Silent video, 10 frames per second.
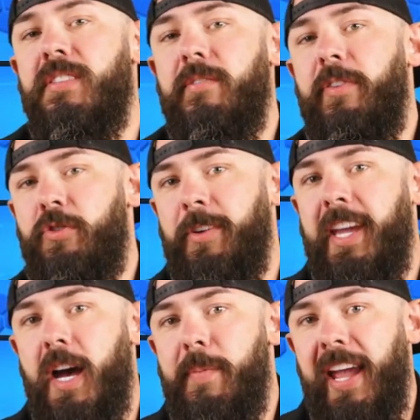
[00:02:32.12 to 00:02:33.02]
is officially
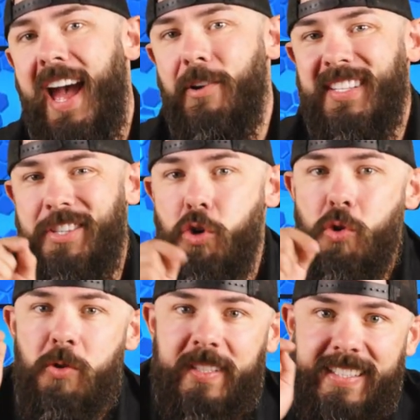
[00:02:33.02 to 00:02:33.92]
coming out
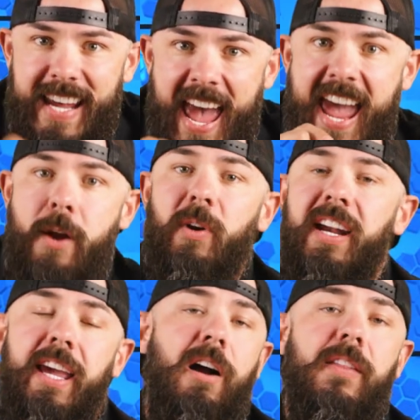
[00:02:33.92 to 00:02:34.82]
today. We're
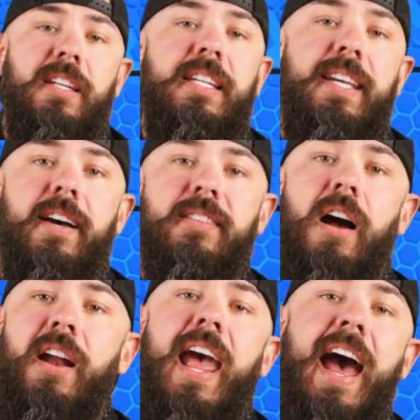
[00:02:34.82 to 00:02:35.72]
gonna get all the details
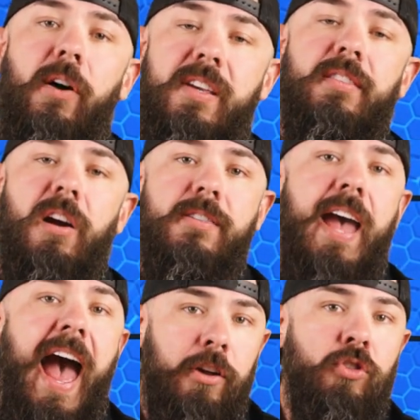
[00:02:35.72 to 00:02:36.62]
on how these cards
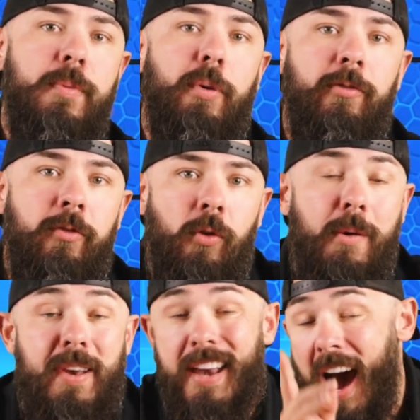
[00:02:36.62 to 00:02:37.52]
actually
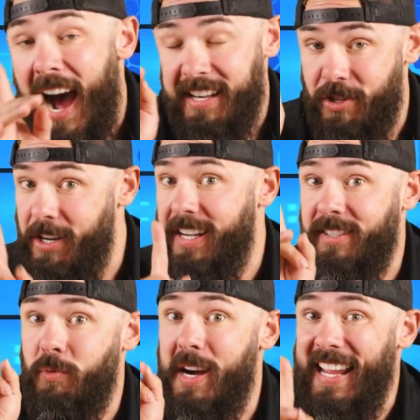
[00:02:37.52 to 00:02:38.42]
perform, not
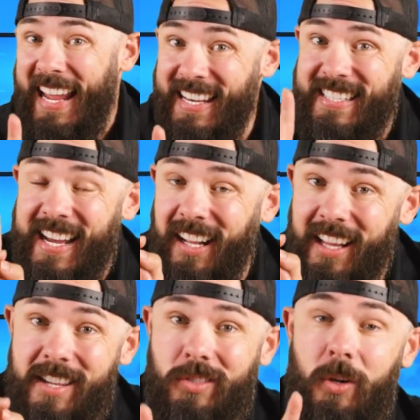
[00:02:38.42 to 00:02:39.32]
just what
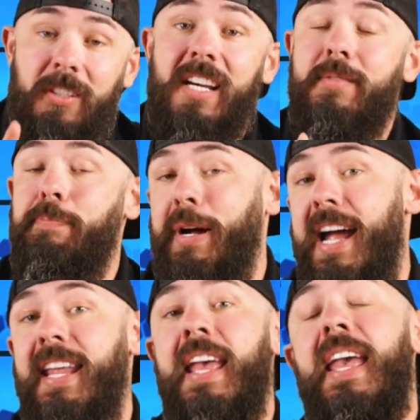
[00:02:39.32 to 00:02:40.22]
Intel has told us,
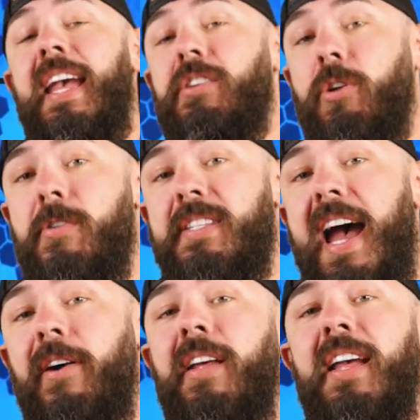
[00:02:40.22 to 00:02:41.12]
but it turns
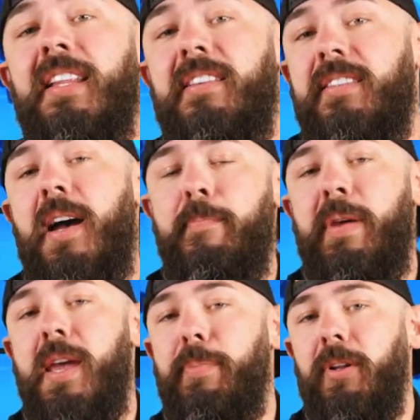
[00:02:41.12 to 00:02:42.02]
out that some
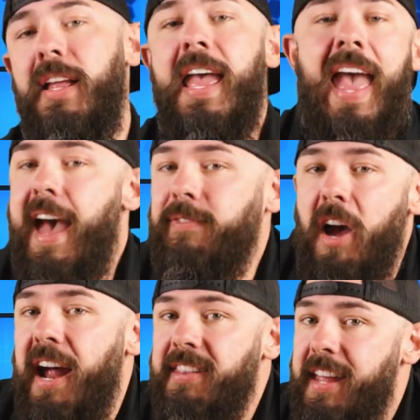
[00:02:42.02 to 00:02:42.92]
people have
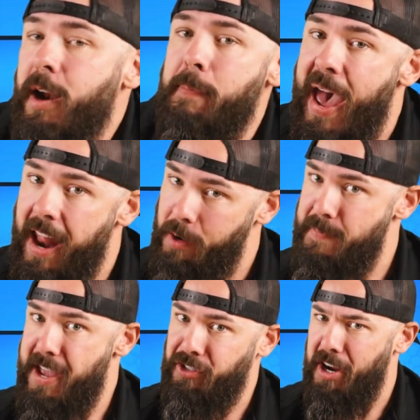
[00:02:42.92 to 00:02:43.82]
gotten their
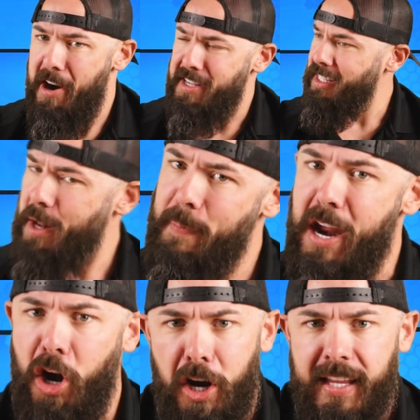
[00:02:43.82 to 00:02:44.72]
Battlemage cards a little
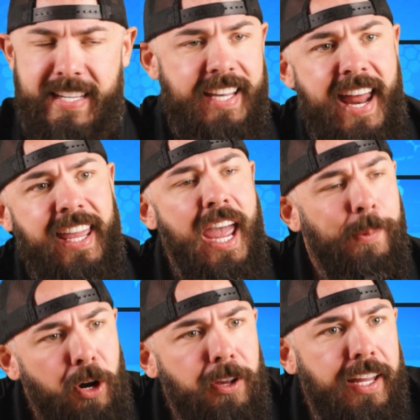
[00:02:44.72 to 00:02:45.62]
bit early. Santa
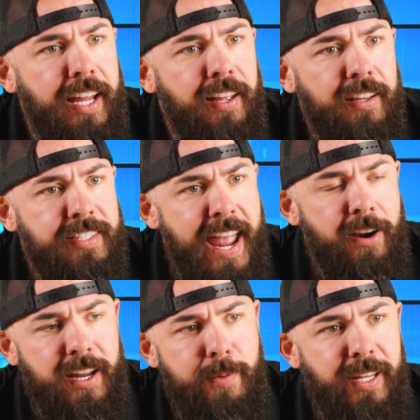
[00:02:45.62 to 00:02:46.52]
came early.
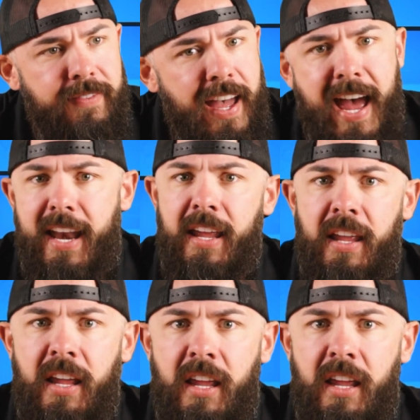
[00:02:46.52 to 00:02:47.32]
Tanner, can you believe that?